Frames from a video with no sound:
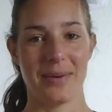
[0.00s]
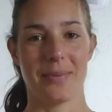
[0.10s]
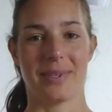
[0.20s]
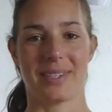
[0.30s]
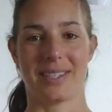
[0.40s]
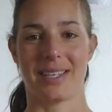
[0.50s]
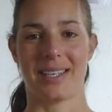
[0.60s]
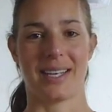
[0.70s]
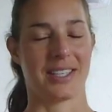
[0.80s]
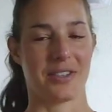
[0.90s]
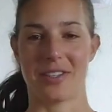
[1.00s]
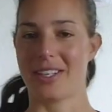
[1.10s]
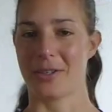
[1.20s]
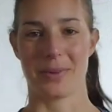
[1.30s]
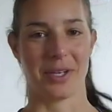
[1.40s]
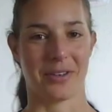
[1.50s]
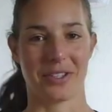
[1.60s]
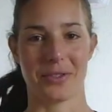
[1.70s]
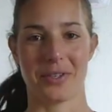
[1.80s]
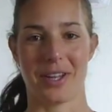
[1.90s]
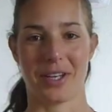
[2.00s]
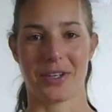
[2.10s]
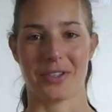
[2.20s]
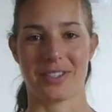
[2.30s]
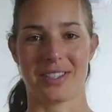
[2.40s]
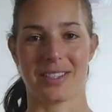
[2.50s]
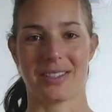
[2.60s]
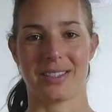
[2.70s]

But yeah, I don't think I'll be going to another concert